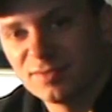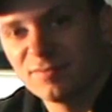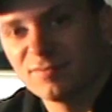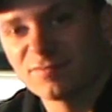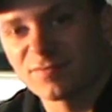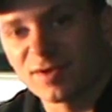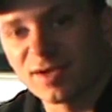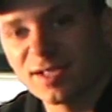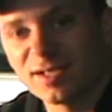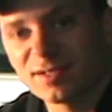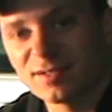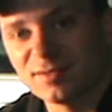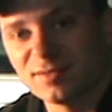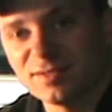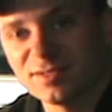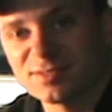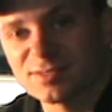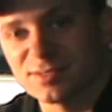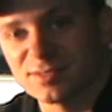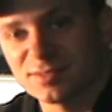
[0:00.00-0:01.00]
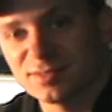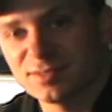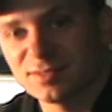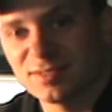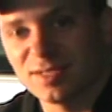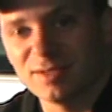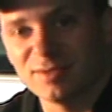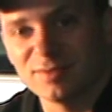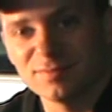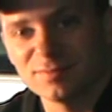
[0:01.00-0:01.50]
front end collision
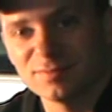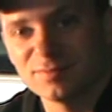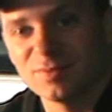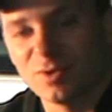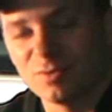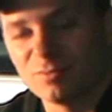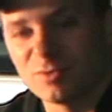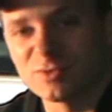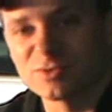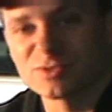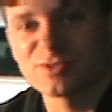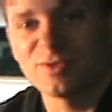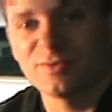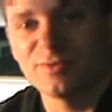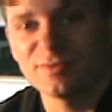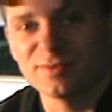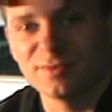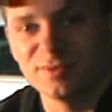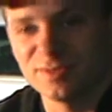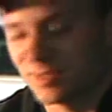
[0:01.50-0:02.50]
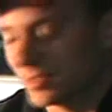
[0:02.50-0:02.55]
that almost totaled